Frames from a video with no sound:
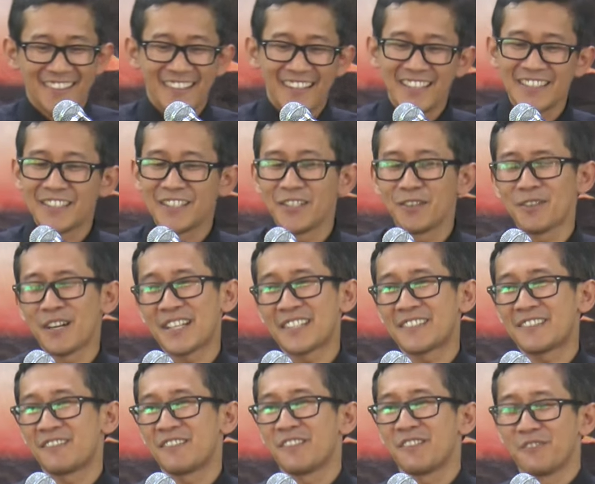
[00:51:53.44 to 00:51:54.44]
And you know what?
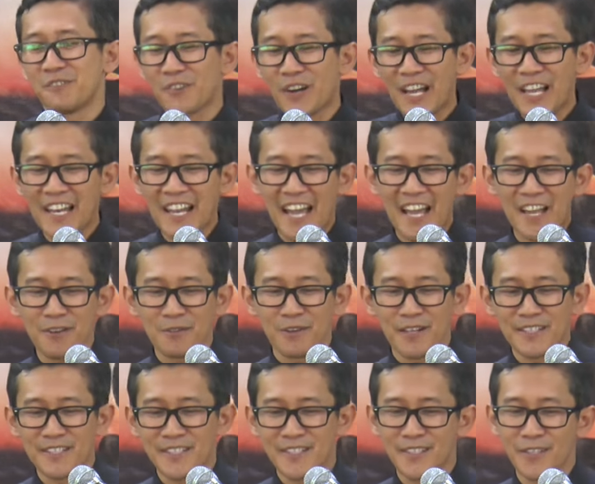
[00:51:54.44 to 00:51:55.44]
While I
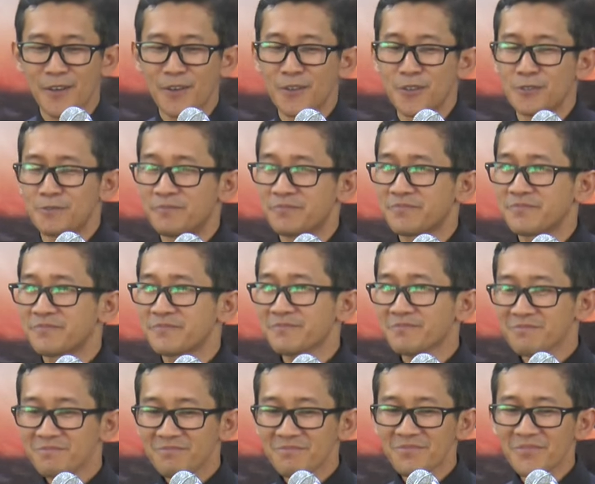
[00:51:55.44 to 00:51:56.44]
was so,
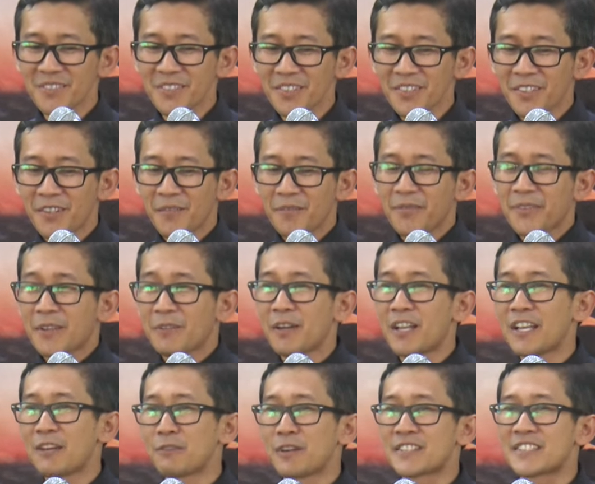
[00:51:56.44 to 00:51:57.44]

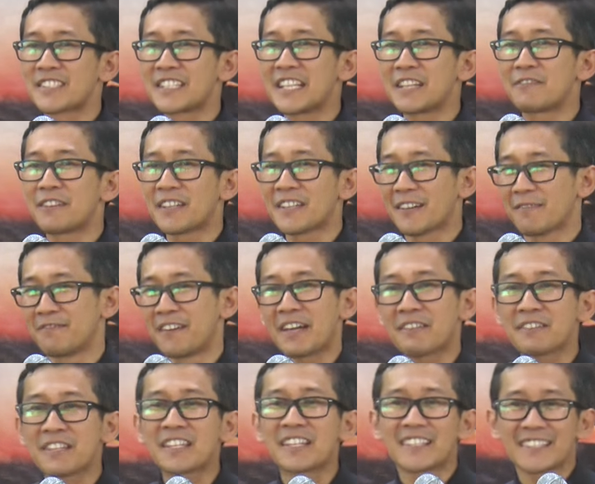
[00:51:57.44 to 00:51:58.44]
while I was living a
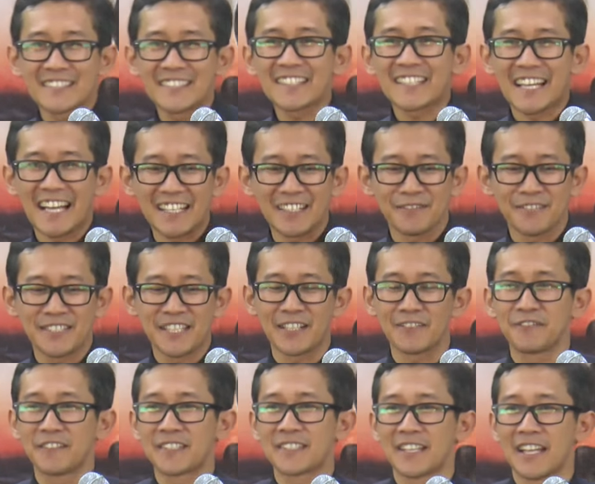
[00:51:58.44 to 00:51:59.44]
very kind of
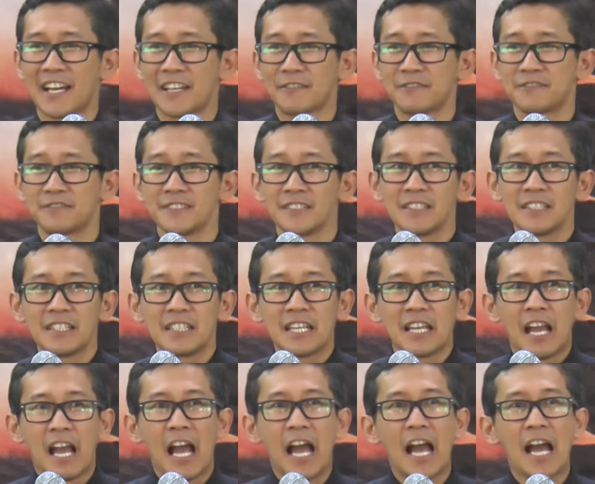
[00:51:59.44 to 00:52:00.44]
selfish life,
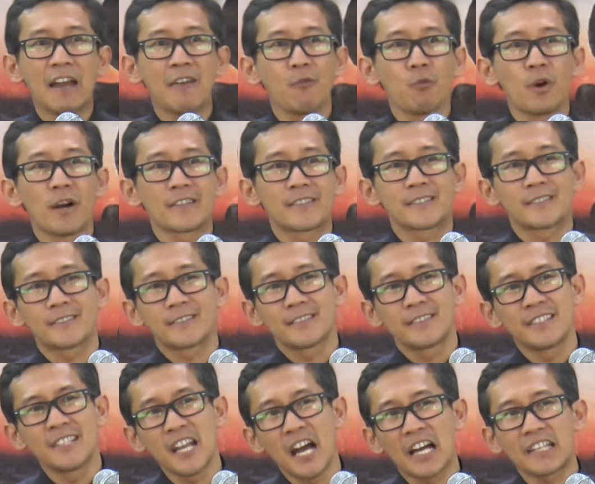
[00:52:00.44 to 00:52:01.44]
I was
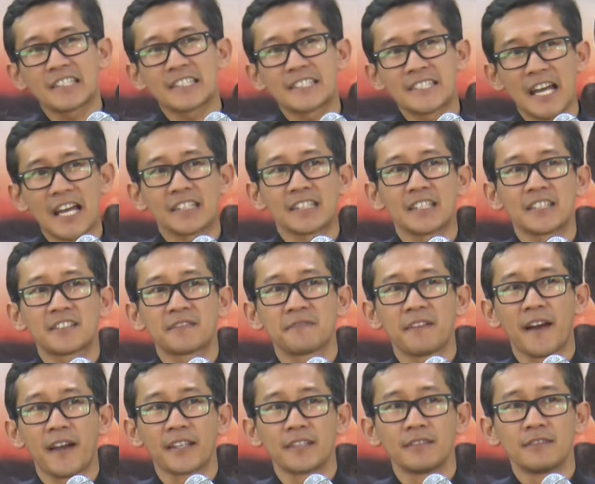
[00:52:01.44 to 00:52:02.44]
not
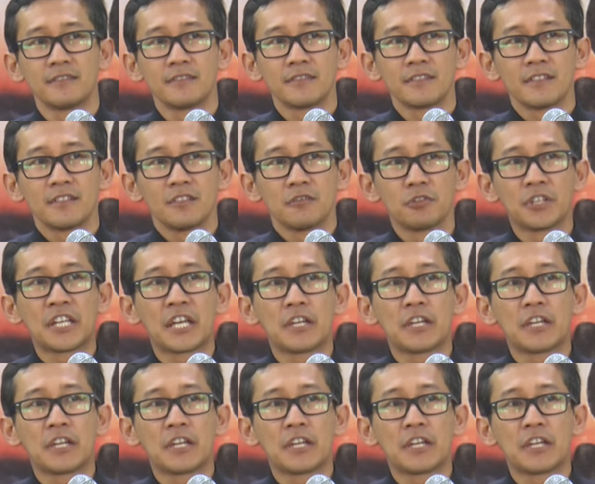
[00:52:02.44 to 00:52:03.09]
satisfied when